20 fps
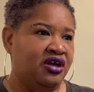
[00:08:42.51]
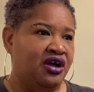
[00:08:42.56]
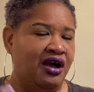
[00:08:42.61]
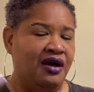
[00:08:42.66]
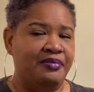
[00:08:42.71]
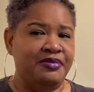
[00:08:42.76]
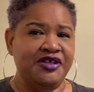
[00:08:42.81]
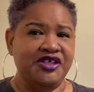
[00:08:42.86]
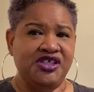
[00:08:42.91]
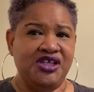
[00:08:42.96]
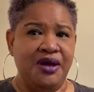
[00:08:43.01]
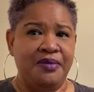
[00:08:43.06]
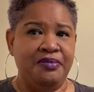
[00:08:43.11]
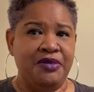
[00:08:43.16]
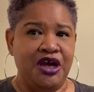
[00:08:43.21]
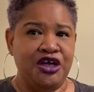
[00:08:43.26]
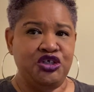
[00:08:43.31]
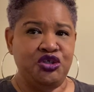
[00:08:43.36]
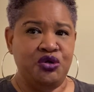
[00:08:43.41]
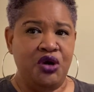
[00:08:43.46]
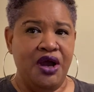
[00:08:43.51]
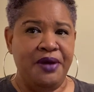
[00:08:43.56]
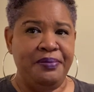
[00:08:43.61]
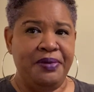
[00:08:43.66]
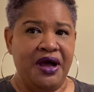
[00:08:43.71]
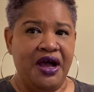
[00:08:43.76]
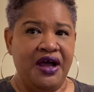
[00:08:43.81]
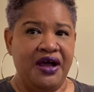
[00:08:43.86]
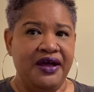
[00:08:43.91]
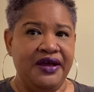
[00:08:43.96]
I'm gonna set my
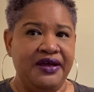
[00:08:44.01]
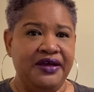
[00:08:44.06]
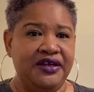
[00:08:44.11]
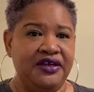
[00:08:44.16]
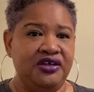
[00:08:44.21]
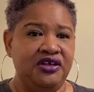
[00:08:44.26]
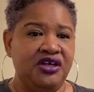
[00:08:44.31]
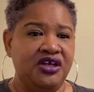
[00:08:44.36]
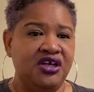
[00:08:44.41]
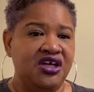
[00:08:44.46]
tripod